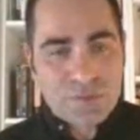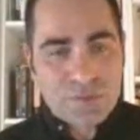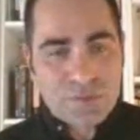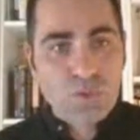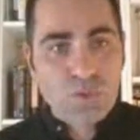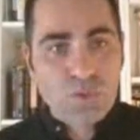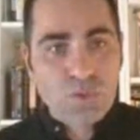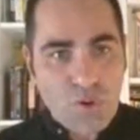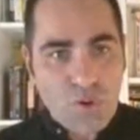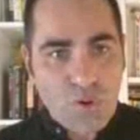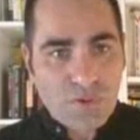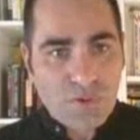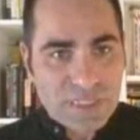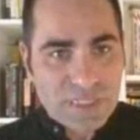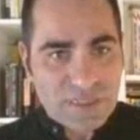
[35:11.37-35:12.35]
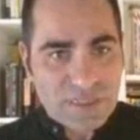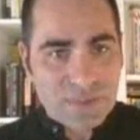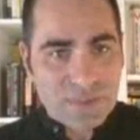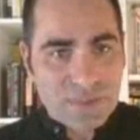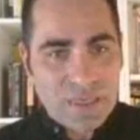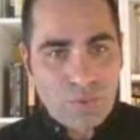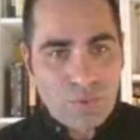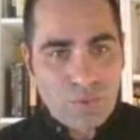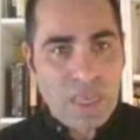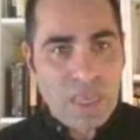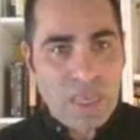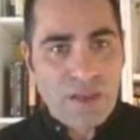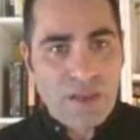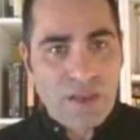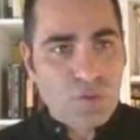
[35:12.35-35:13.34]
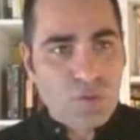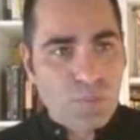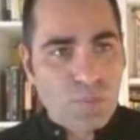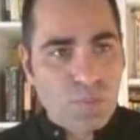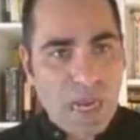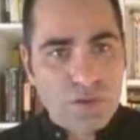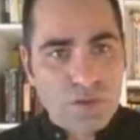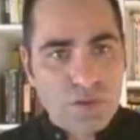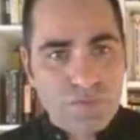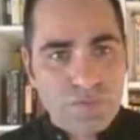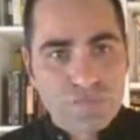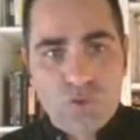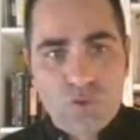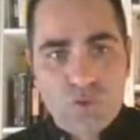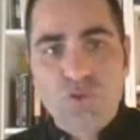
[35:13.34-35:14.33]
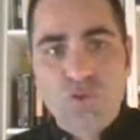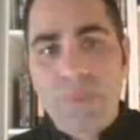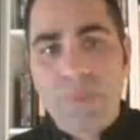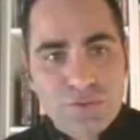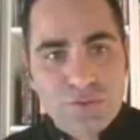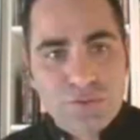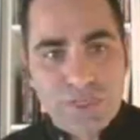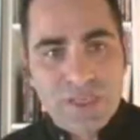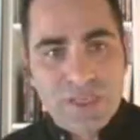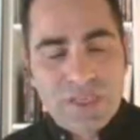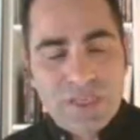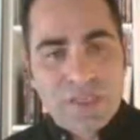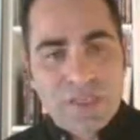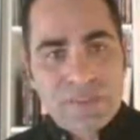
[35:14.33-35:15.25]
through a process. We have some kind of documentary